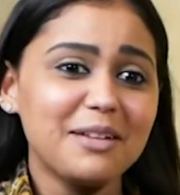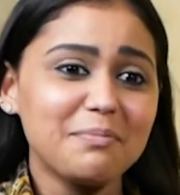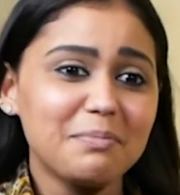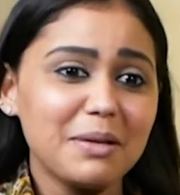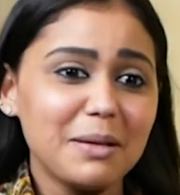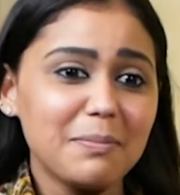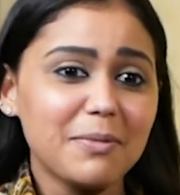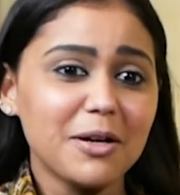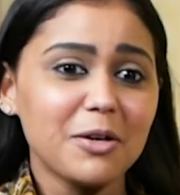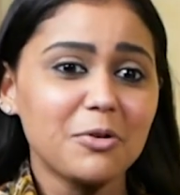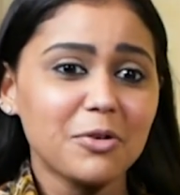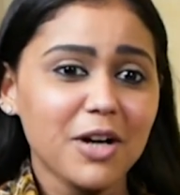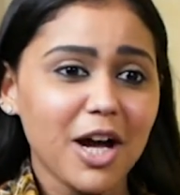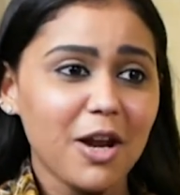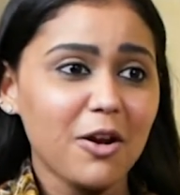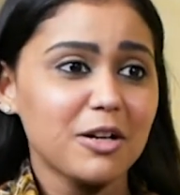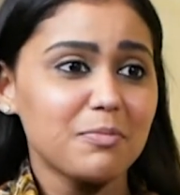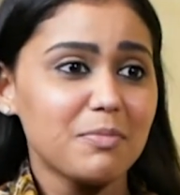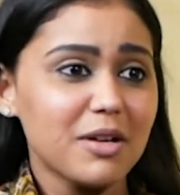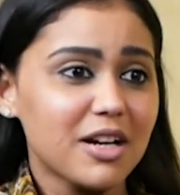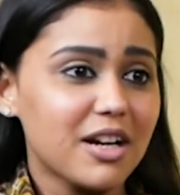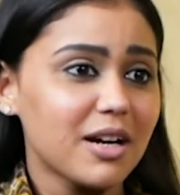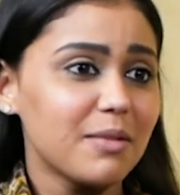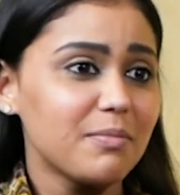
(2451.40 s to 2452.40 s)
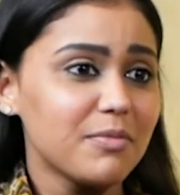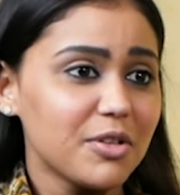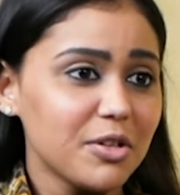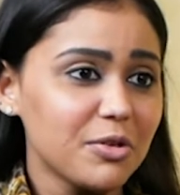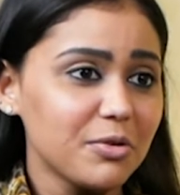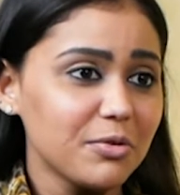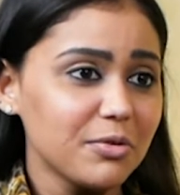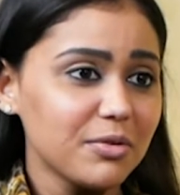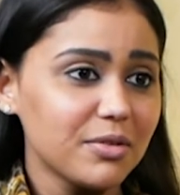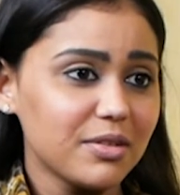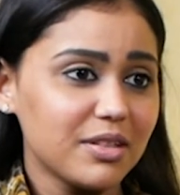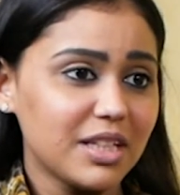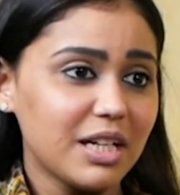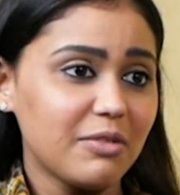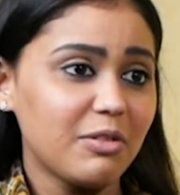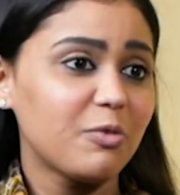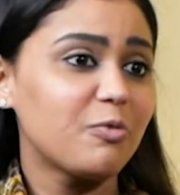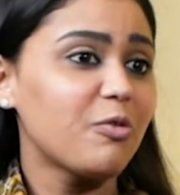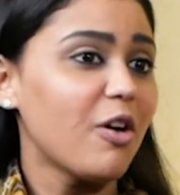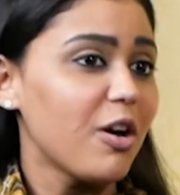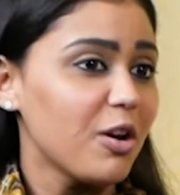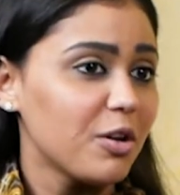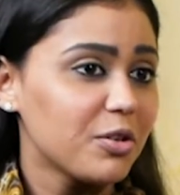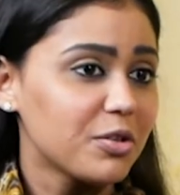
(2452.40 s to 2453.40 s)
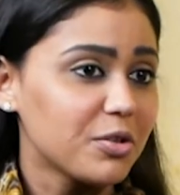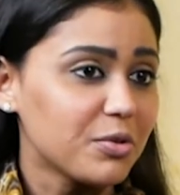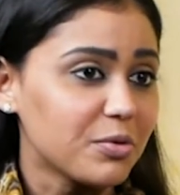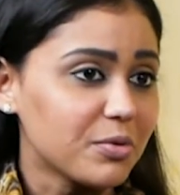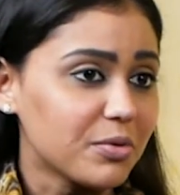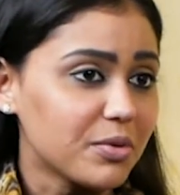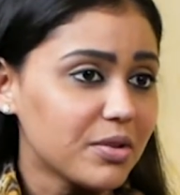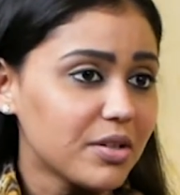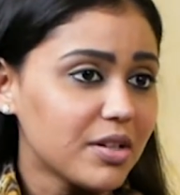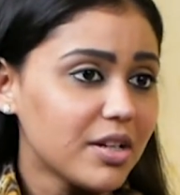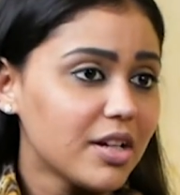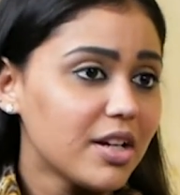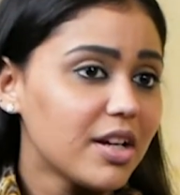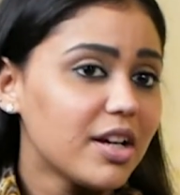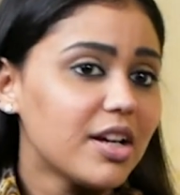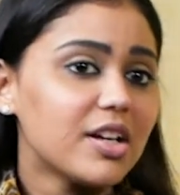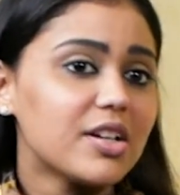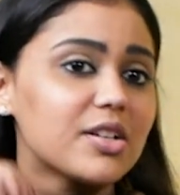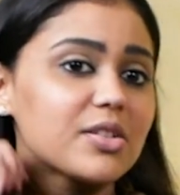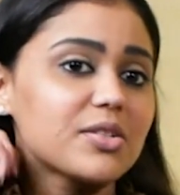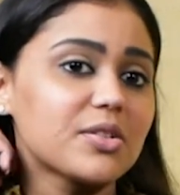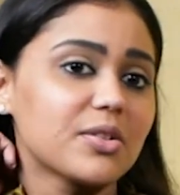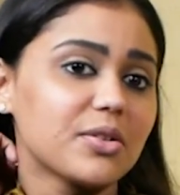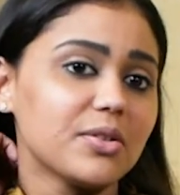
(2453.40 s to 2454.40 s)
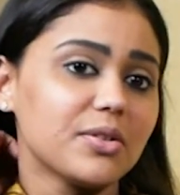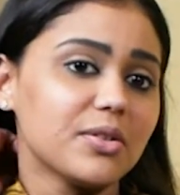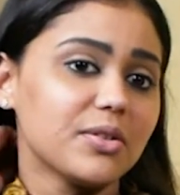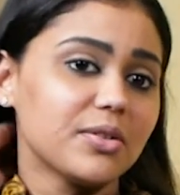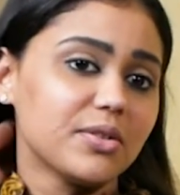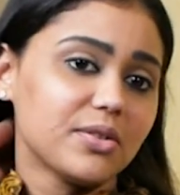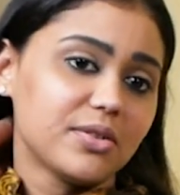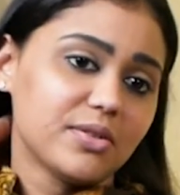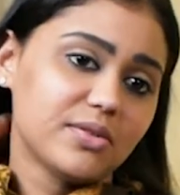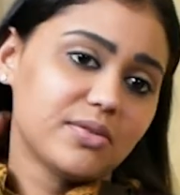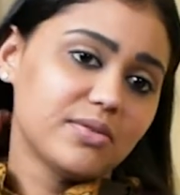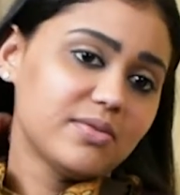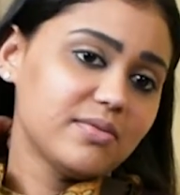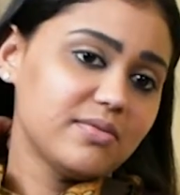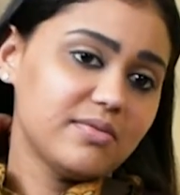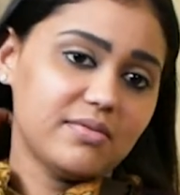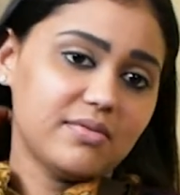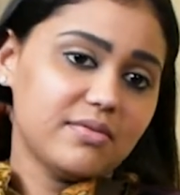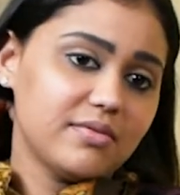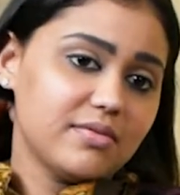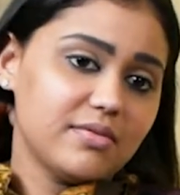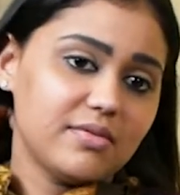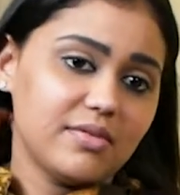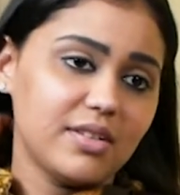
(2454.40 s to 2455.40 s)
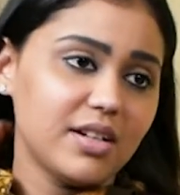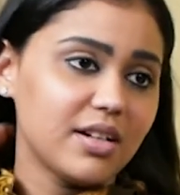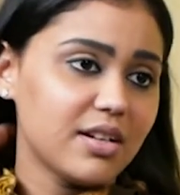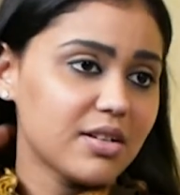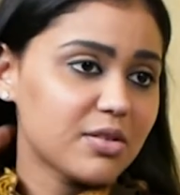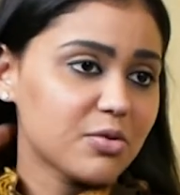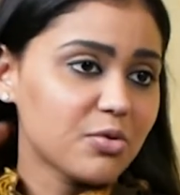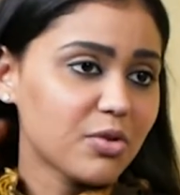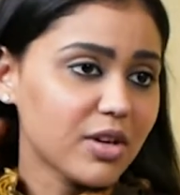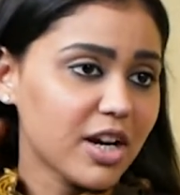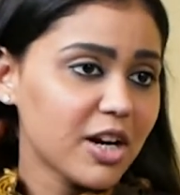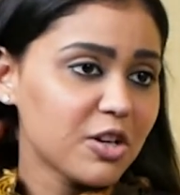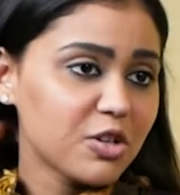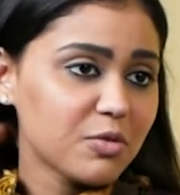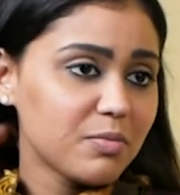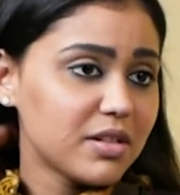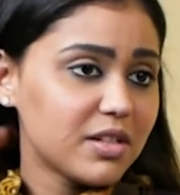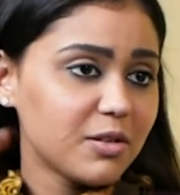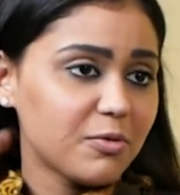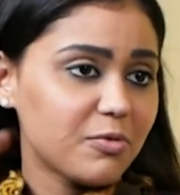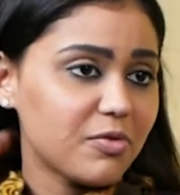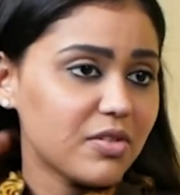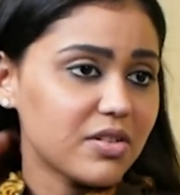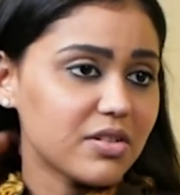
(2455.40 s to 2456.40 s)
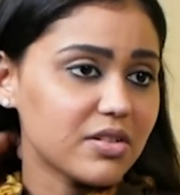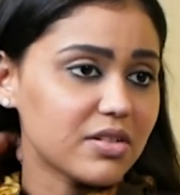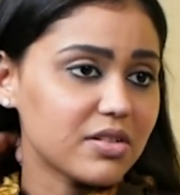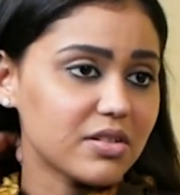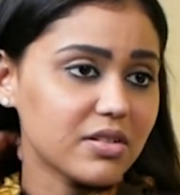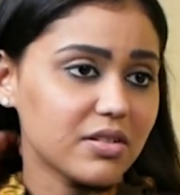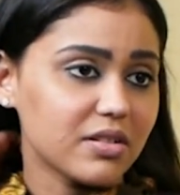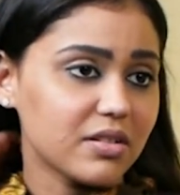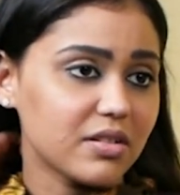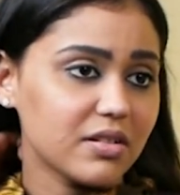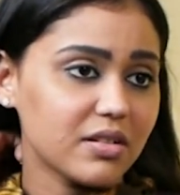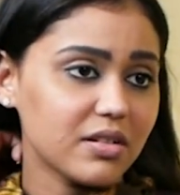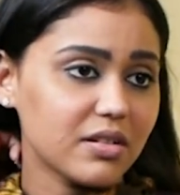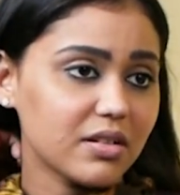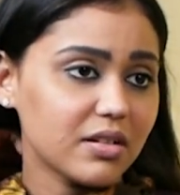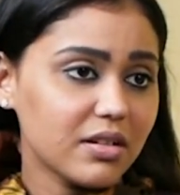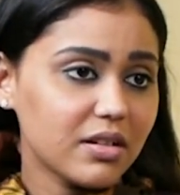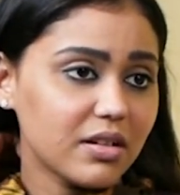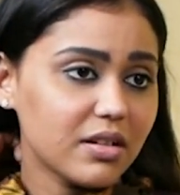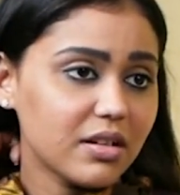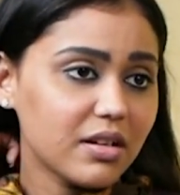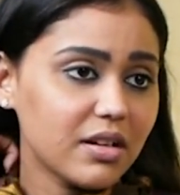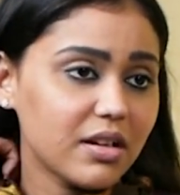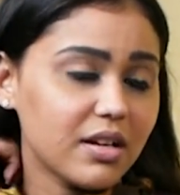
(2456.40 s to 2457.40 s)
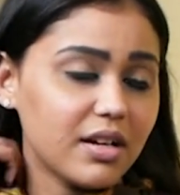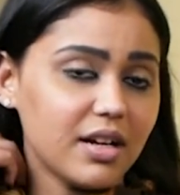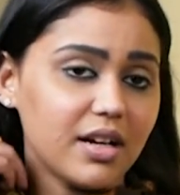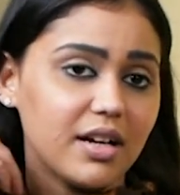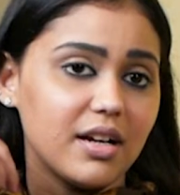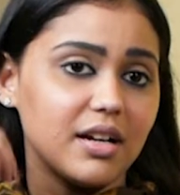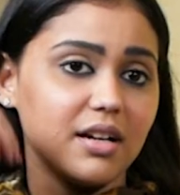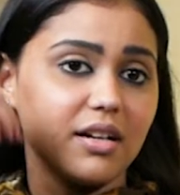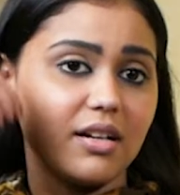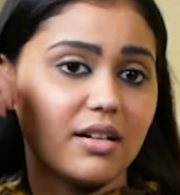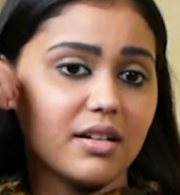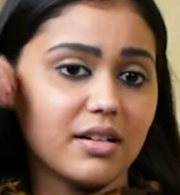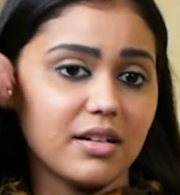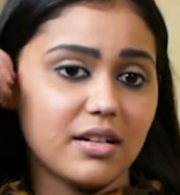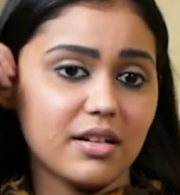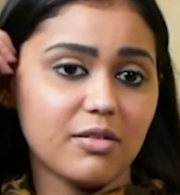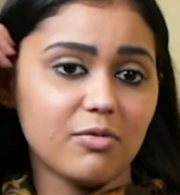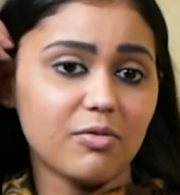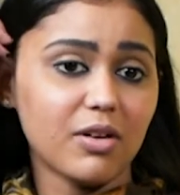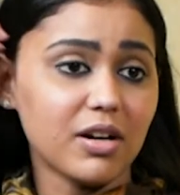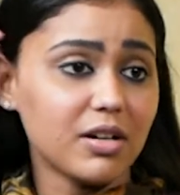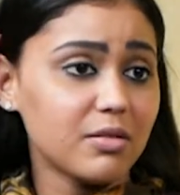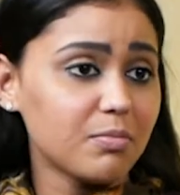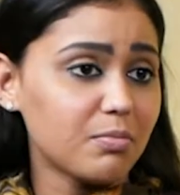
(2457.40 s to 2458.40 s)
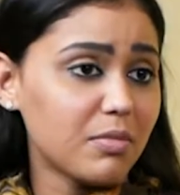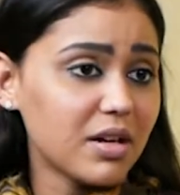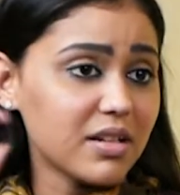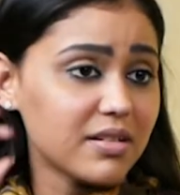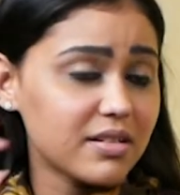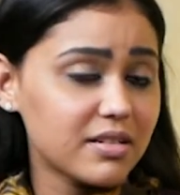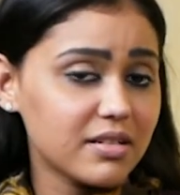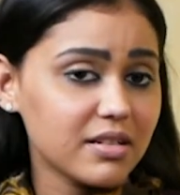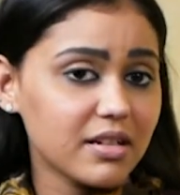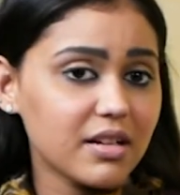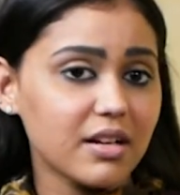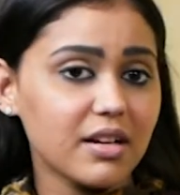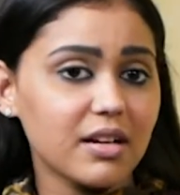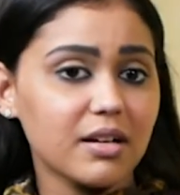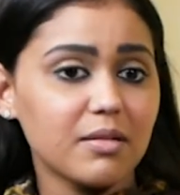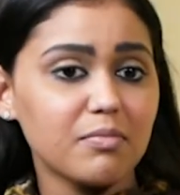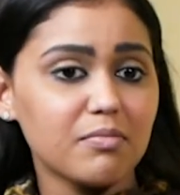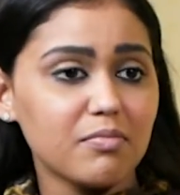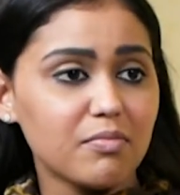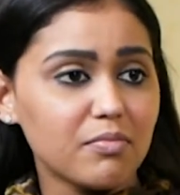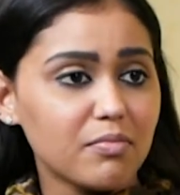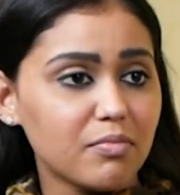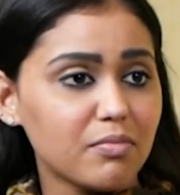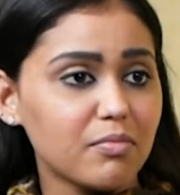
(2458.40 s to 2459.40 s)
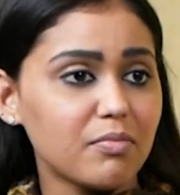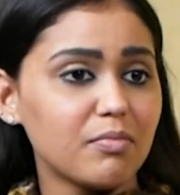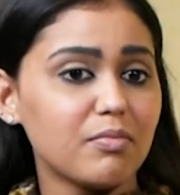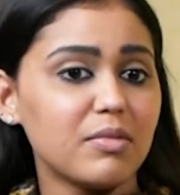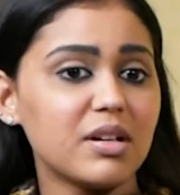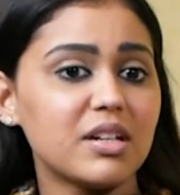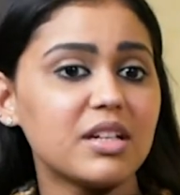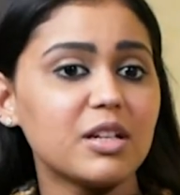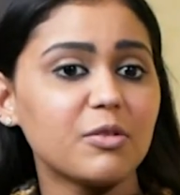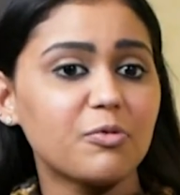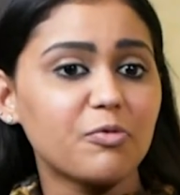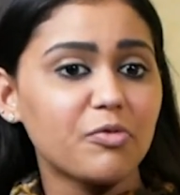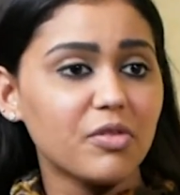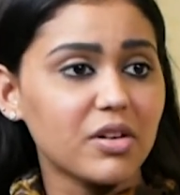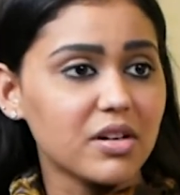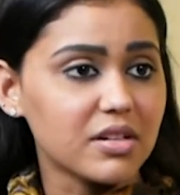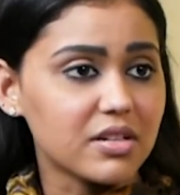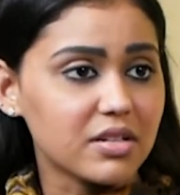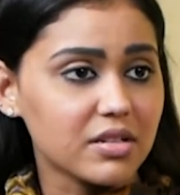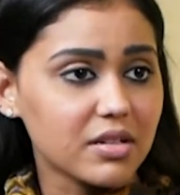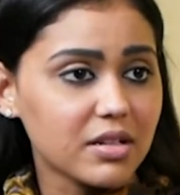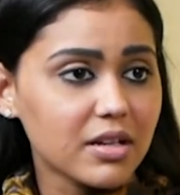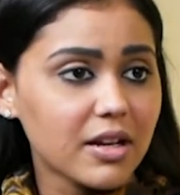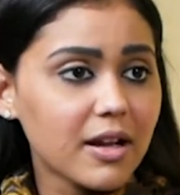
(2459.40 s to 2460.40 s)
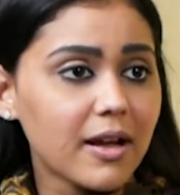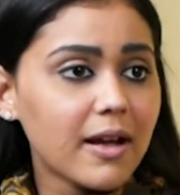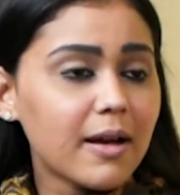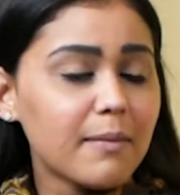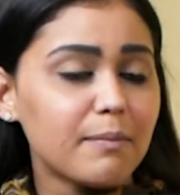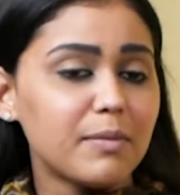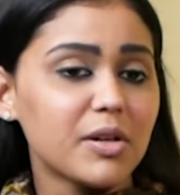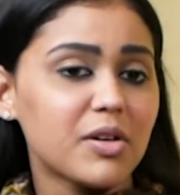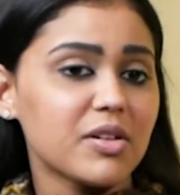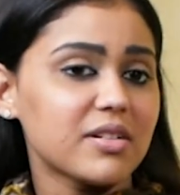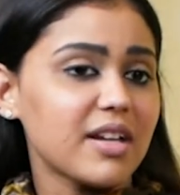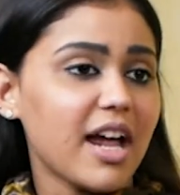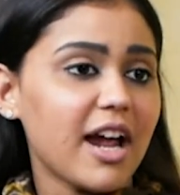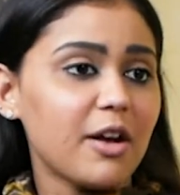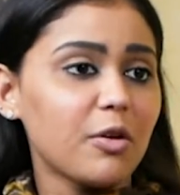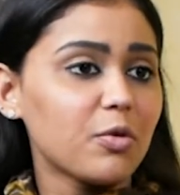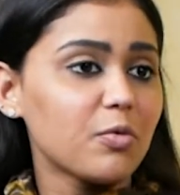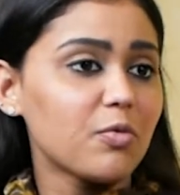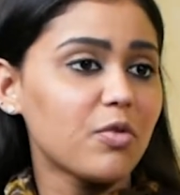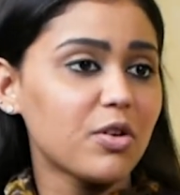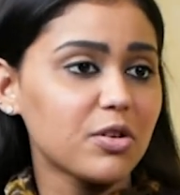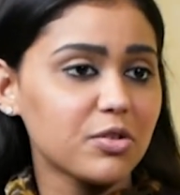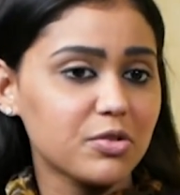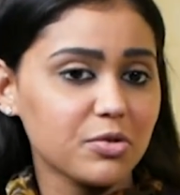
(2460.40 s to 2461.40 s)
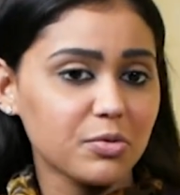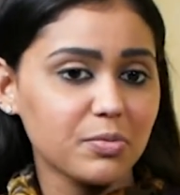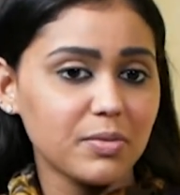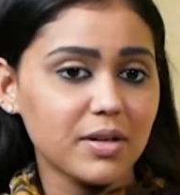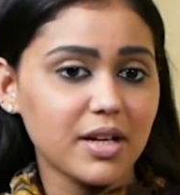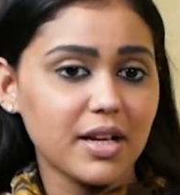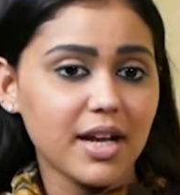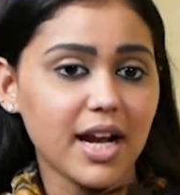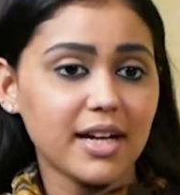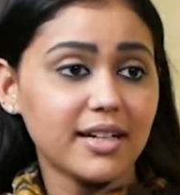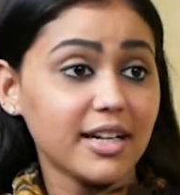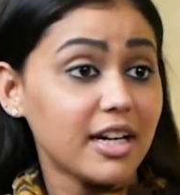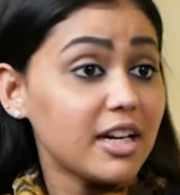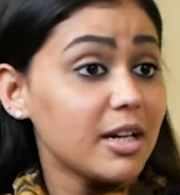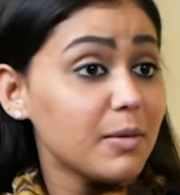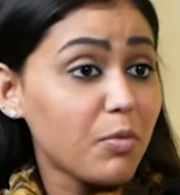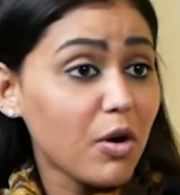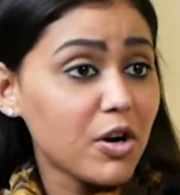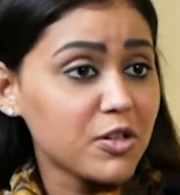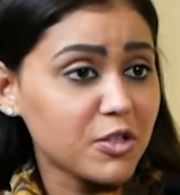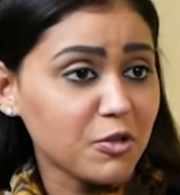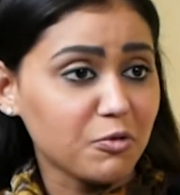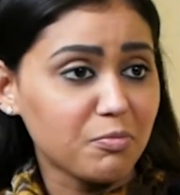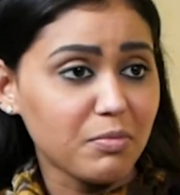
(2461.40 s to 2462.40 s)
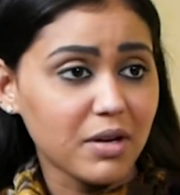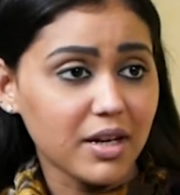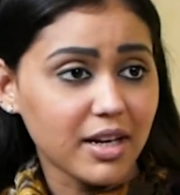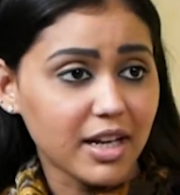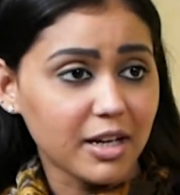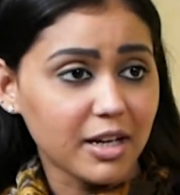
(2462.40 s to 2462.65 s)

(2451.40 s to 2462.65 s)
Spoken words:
And people who cannot become you, they will follow you. So it is okay to be different, and one must be different, because I don't want to be, at any point of my